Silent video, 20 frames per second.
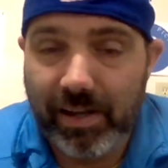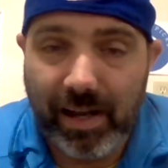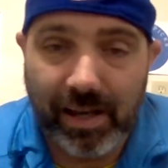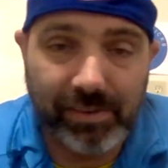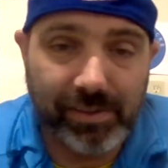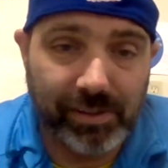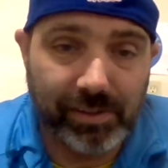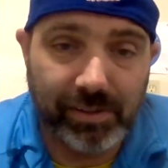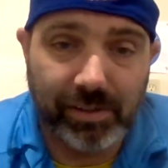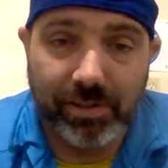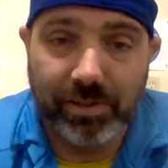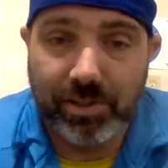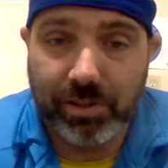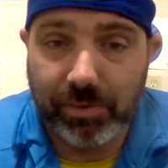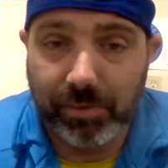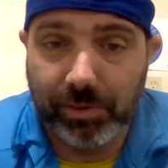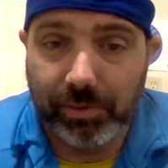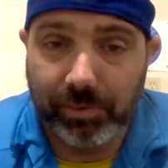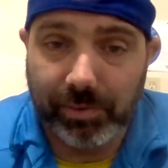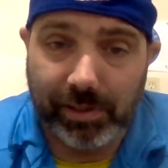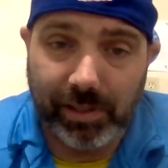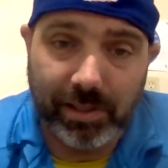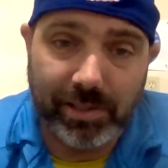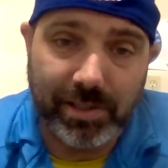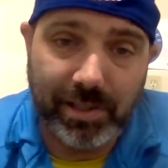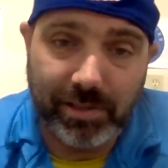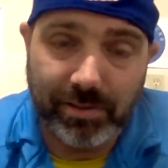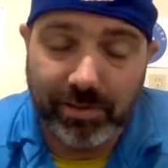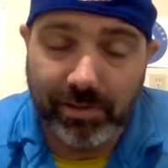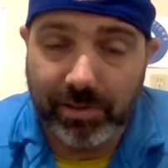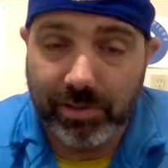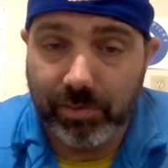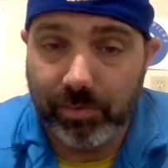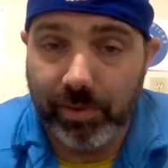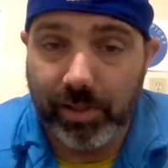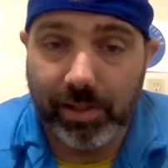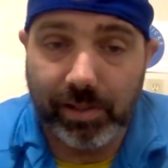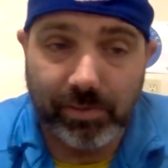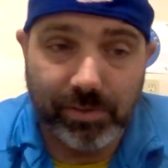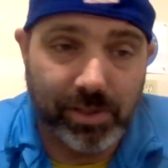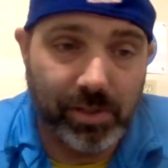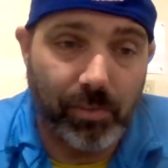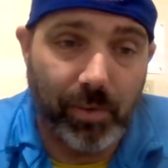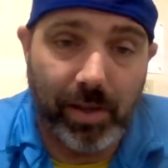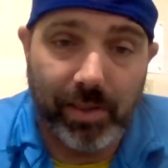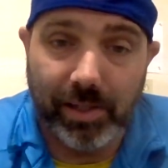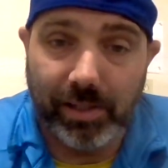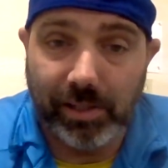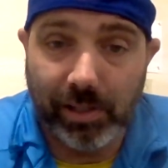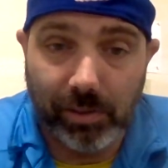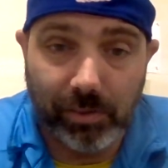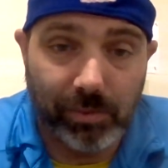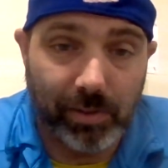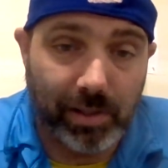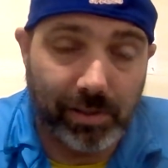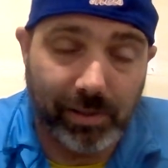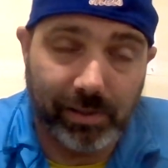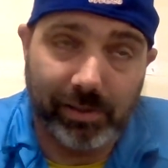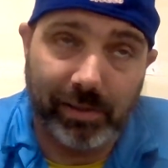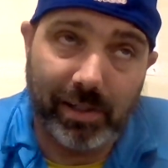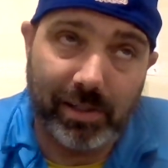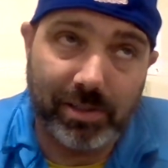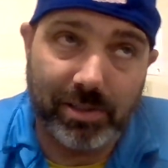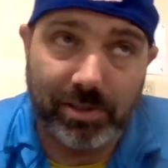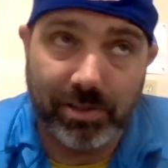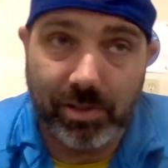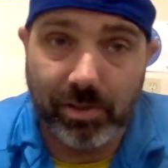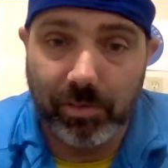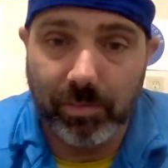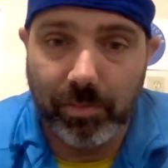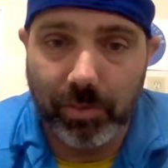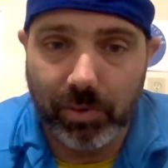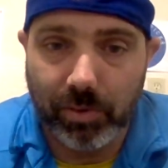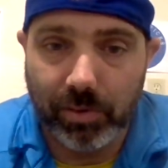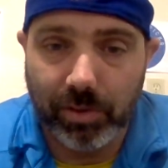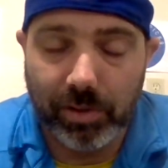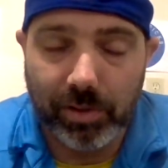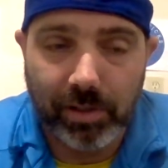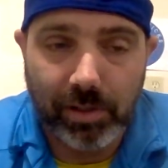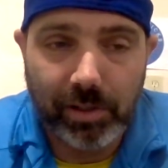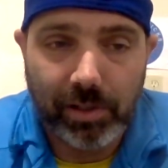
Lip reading: I think they're going to score 3 touchdowns in this one. I don't see why they don't. I think they're actually going to score more.